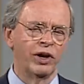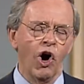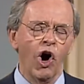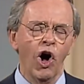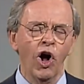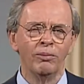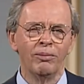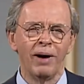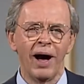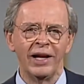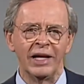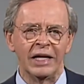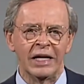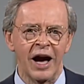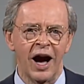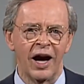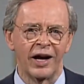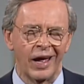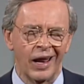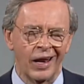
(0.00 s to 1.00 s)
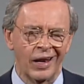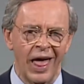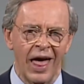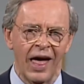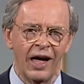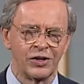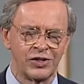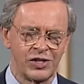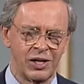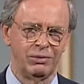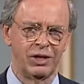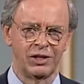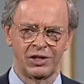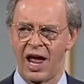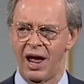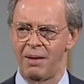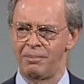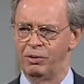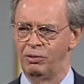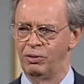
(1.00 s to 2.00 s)
Almighty God allows him to
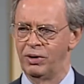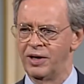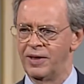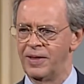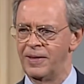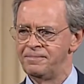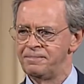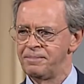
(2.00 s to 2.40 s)
tamper with.